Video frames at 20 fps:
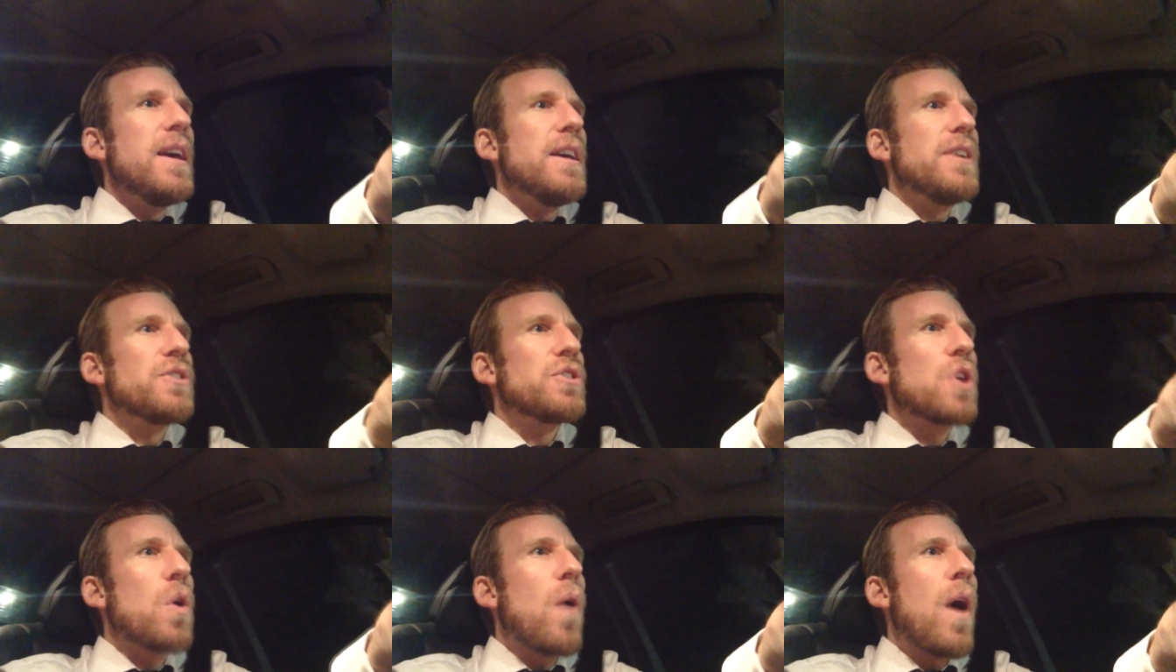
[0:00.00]

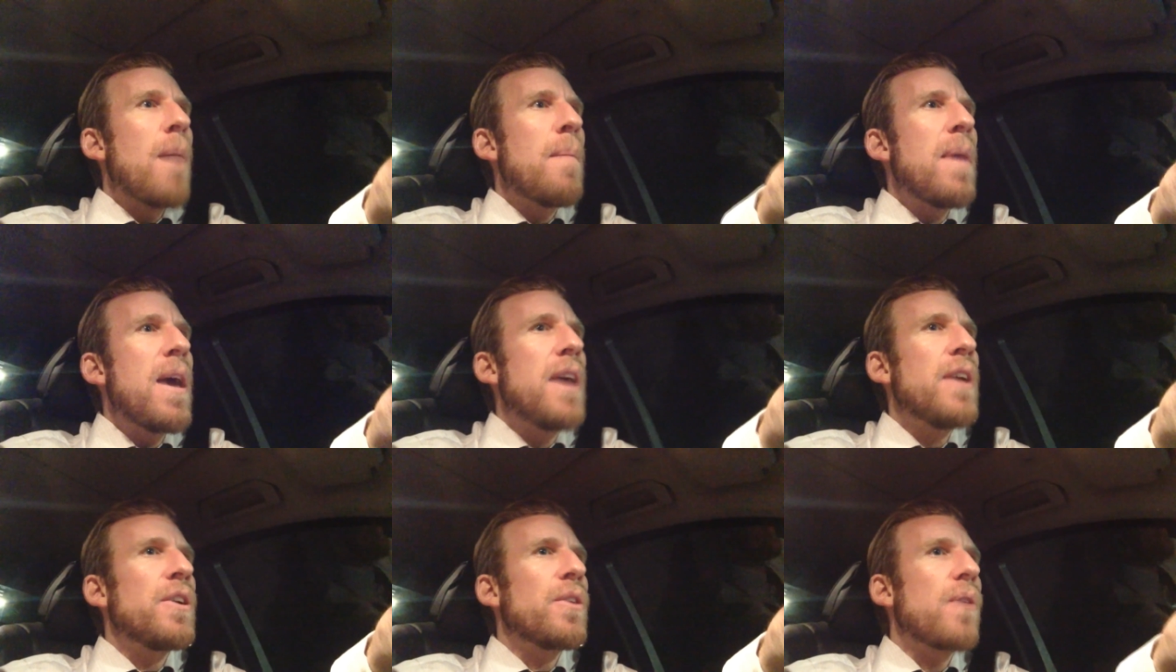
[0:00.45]
So I'm
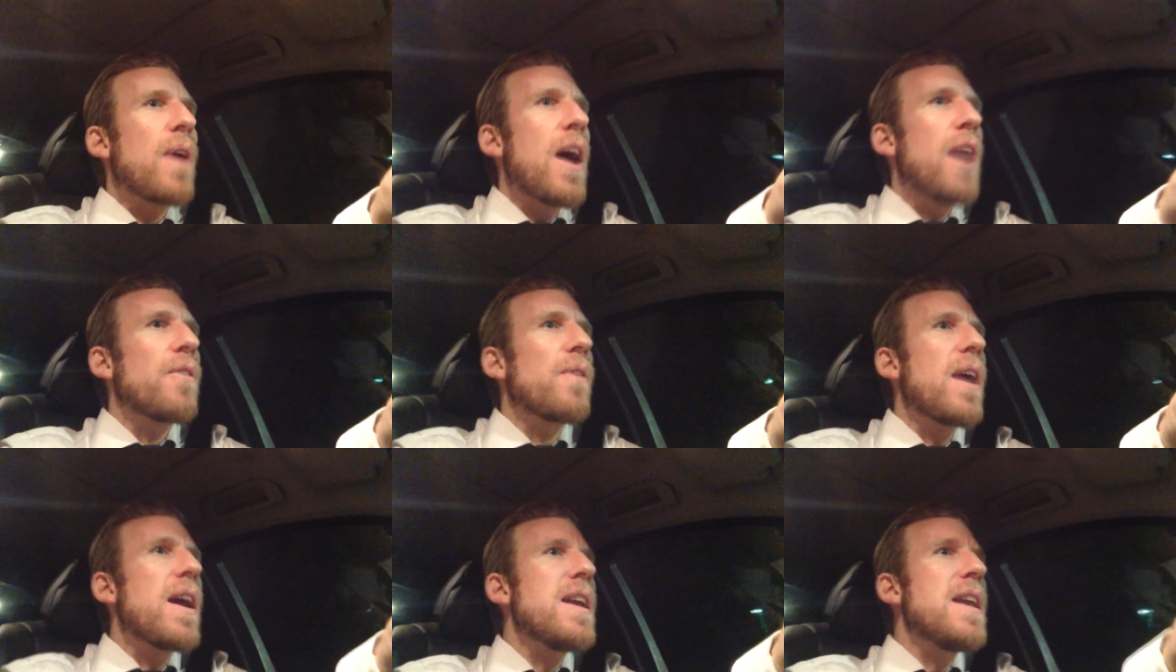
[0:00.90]
heading
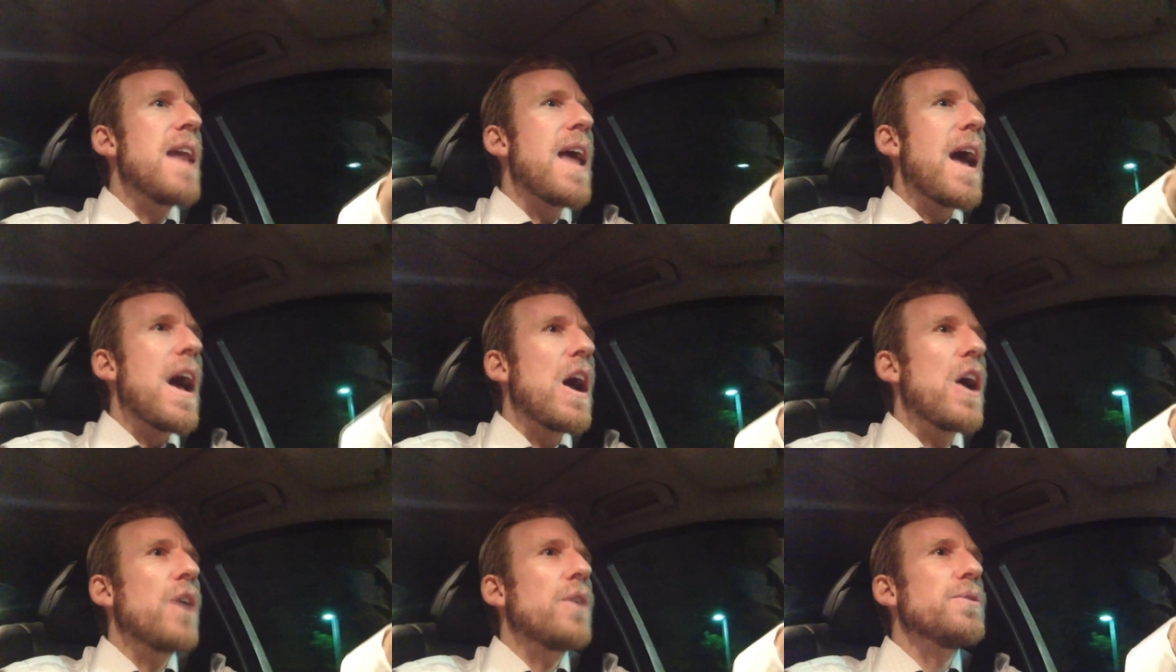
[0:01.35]
around right
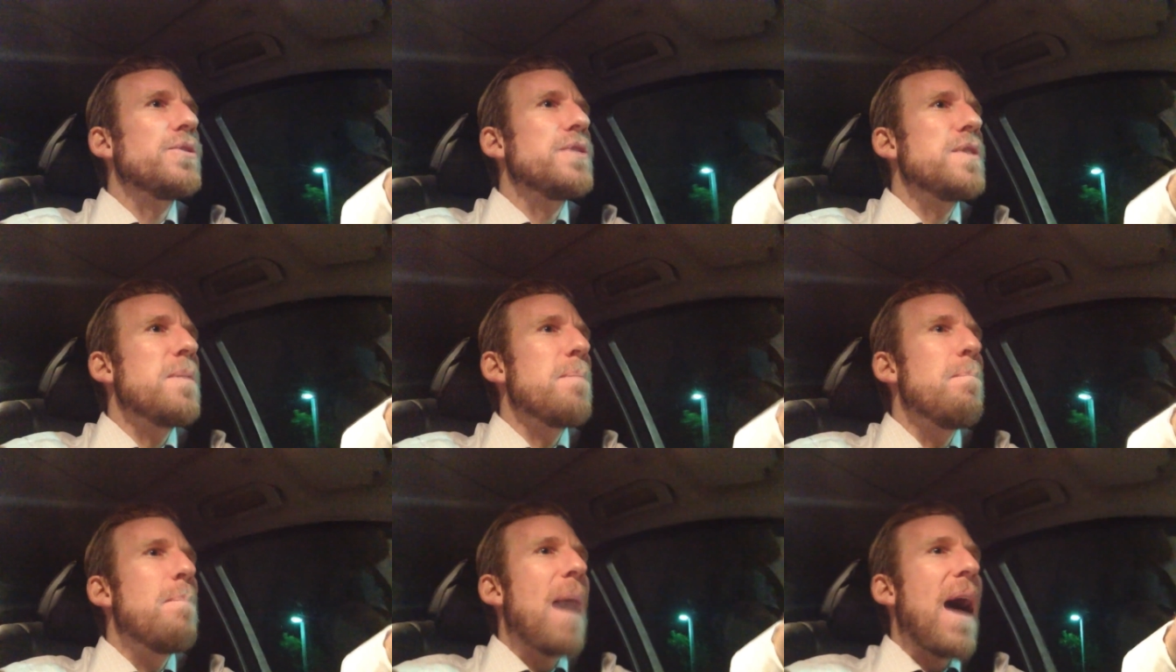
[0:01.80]
now to
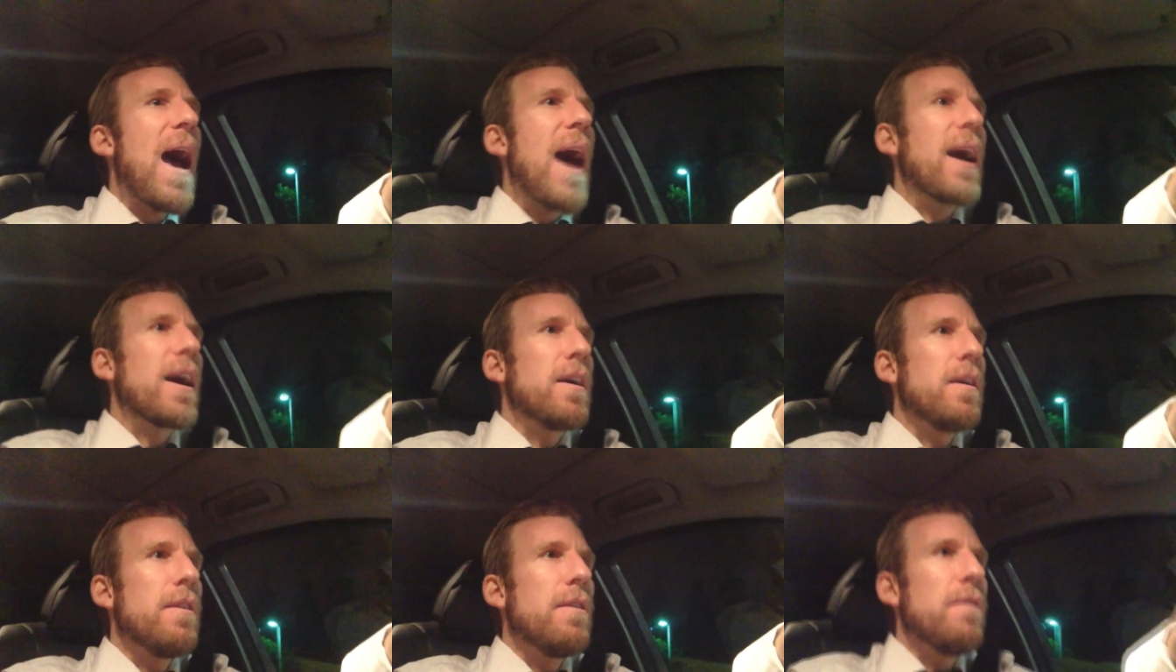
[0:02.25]
the
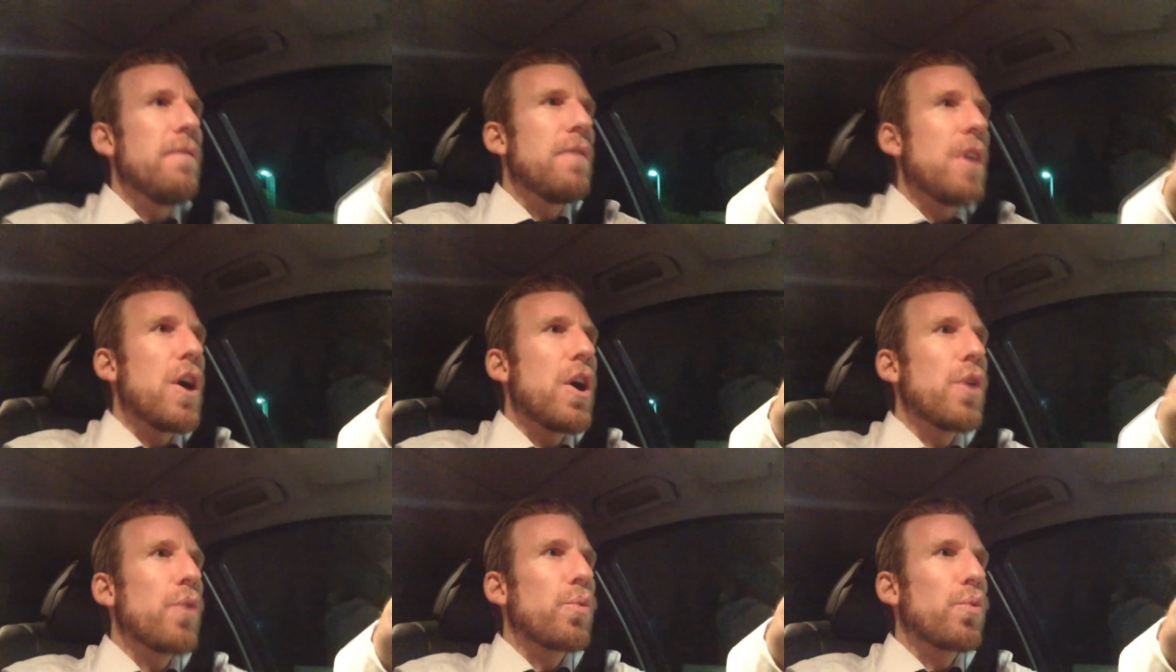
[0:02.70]
back of uh,